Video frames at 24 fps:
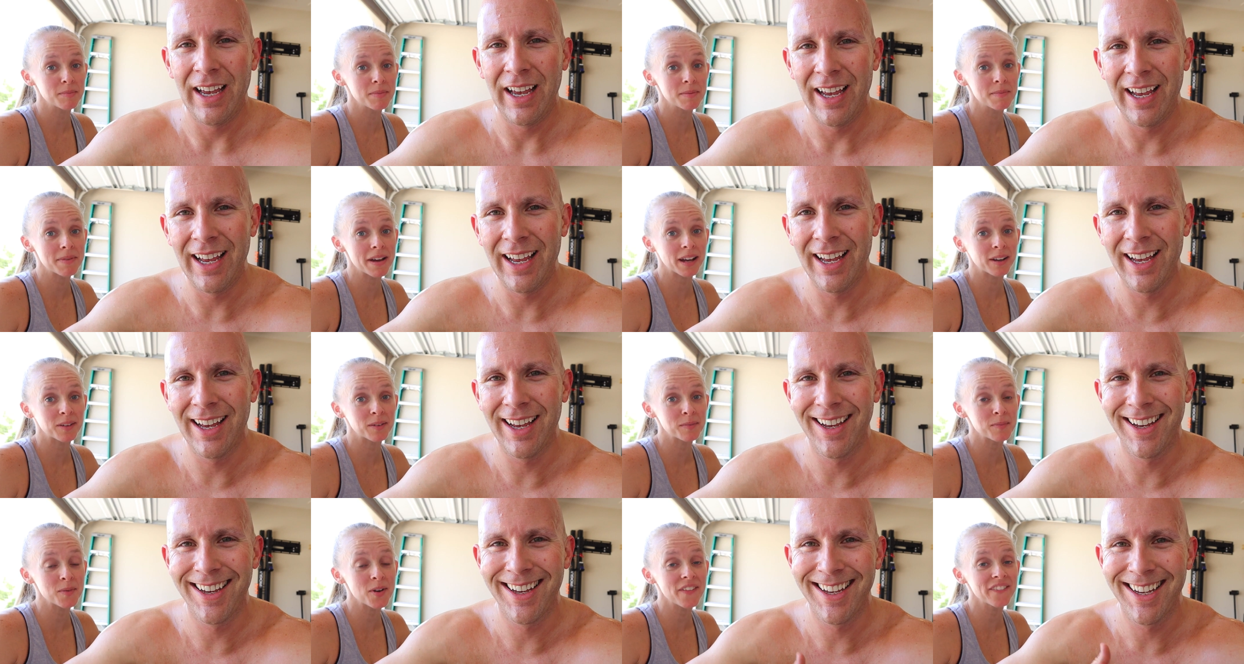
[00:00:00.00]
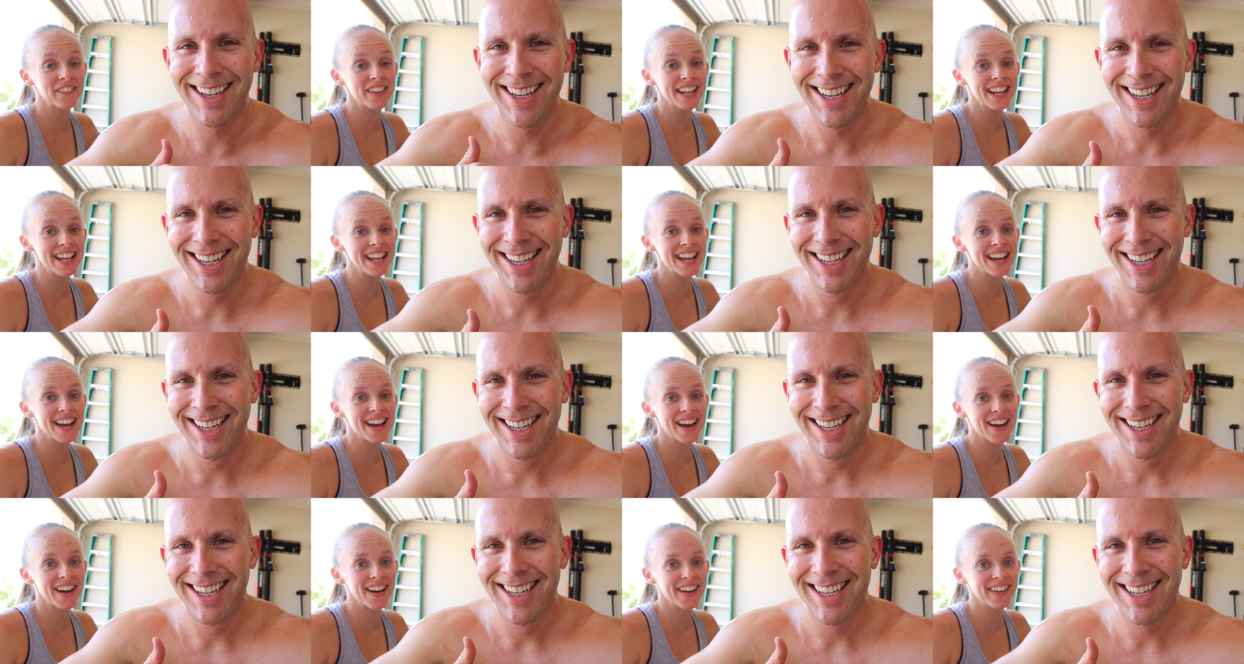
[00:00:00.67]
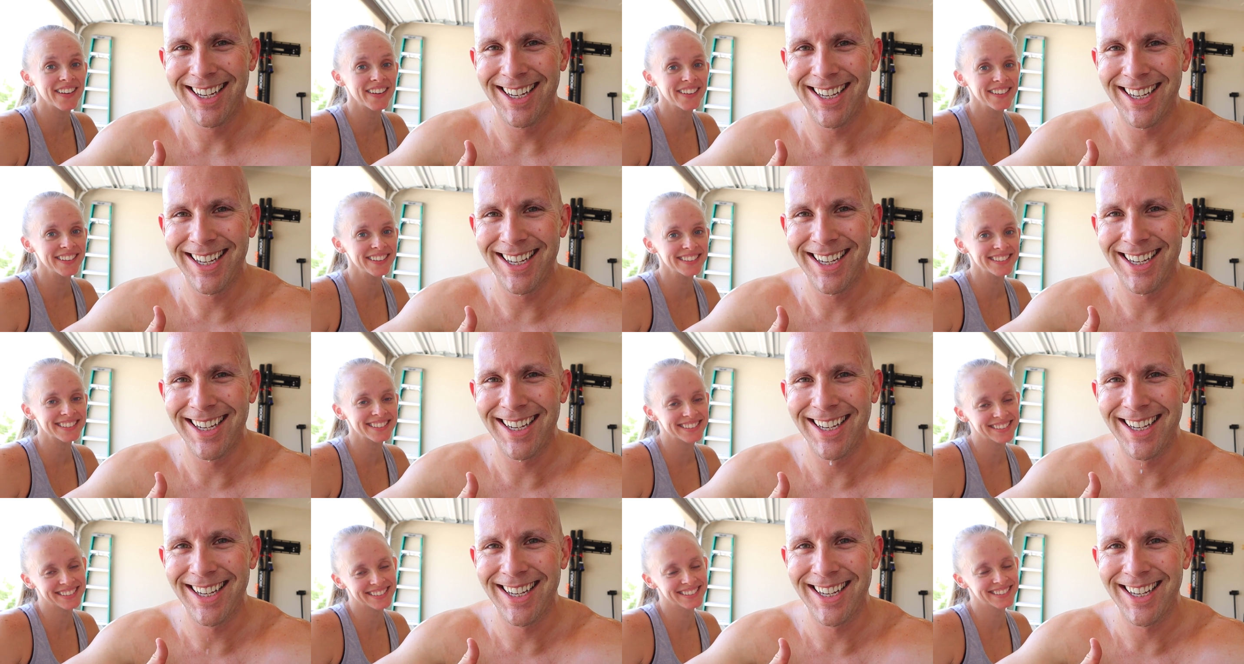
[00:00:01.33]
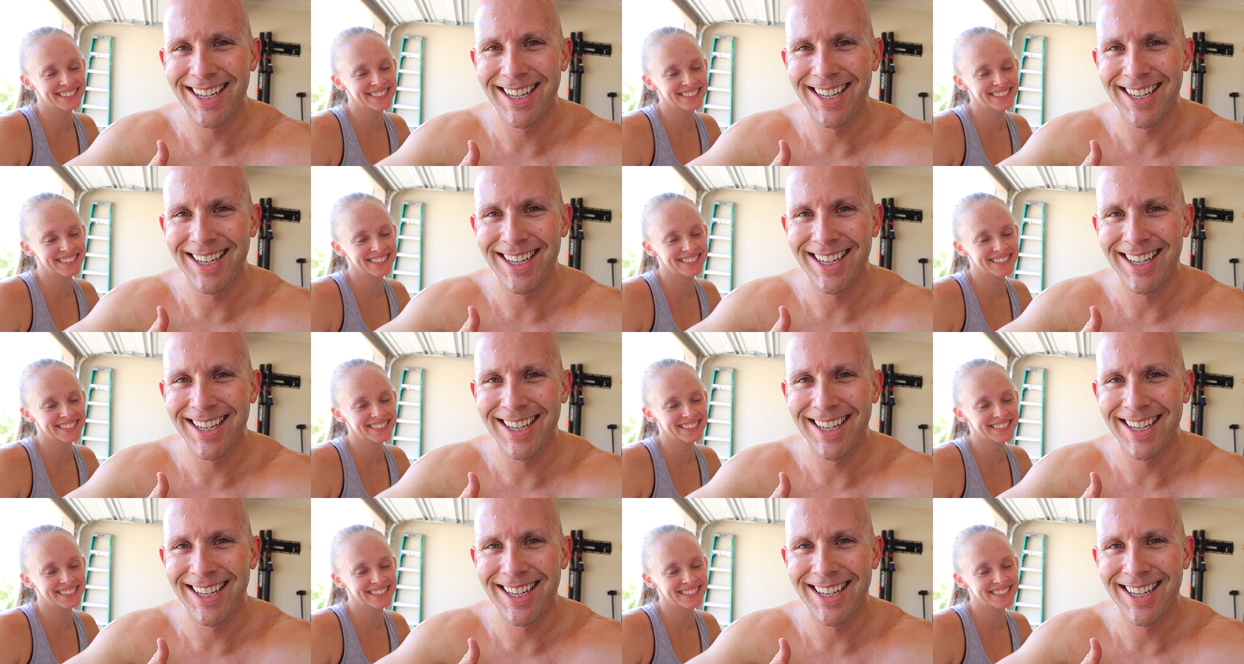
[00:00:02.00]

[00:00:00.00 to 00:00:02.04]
Speaker 1: to be back with more videos.